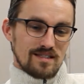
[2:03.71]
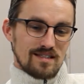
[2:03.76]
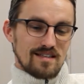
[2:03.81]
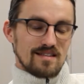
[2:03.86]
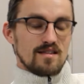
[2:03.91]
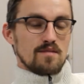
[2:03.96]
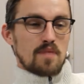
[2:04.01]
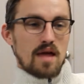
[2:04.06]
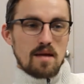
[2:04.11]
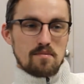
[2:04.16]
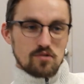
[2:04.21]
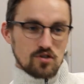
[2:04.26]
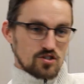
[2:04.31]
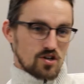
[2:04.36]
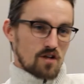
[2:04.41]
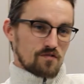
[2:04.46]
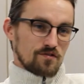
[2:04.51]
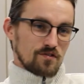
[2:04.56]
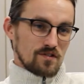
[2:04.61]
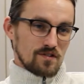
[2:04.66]
did the paper
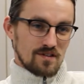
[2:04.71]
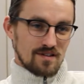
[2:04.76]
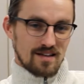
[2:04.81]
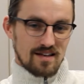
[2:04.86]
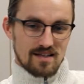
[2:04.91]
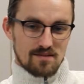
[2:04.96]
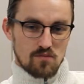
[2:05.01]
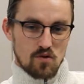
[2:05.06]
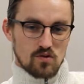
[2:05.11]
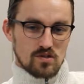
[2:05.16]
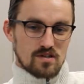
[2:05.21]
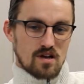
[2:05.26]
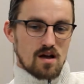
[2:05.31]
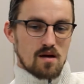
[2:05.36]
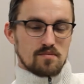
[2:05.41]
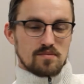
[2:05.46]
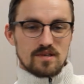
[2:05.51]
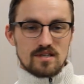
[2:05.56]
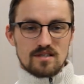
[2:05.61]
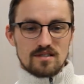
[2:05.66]
shuffle like most
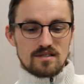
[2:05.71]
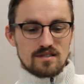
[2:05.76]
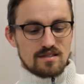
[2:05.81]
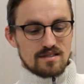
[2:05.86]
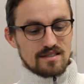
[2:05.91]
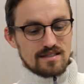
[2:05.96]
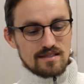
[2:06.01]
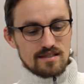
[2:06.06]
companies.